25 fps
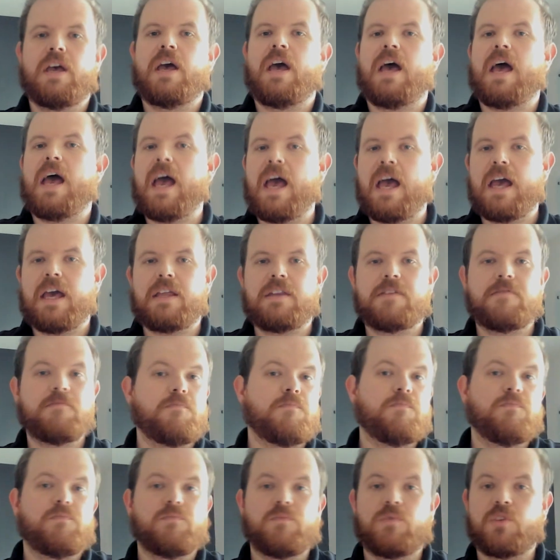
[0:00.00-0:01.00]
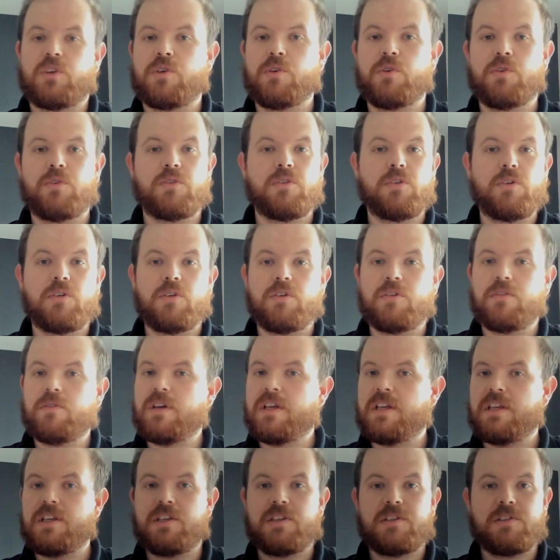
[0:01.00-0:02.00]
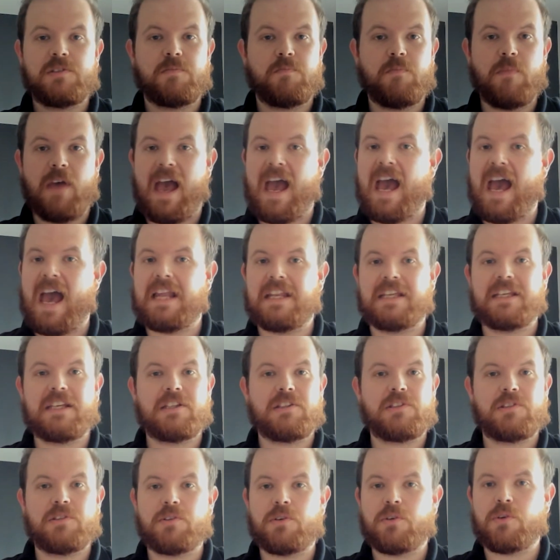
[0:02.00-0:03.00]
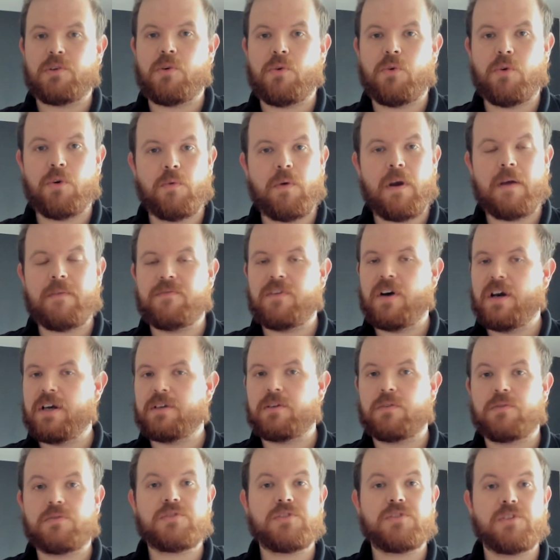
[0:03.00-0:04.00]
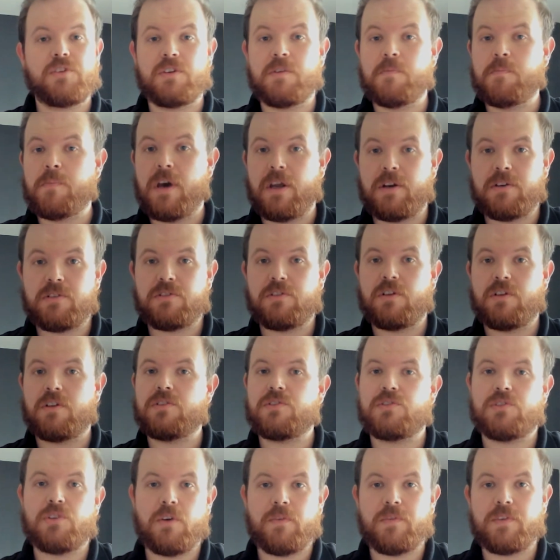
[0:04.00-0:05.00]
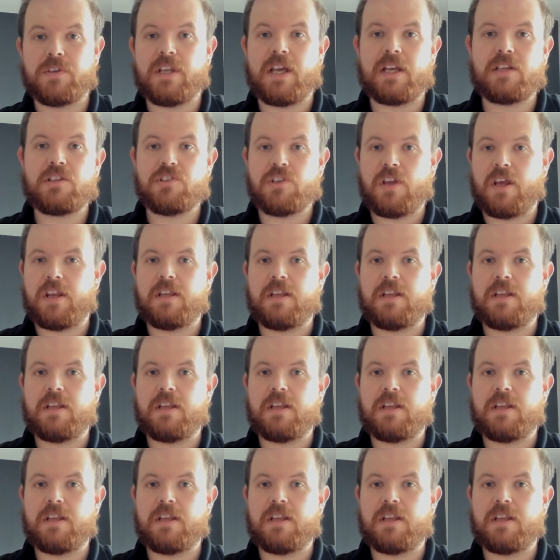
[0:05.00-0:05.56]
And Google is adding it to their core web vitals, so you better start serving next-gen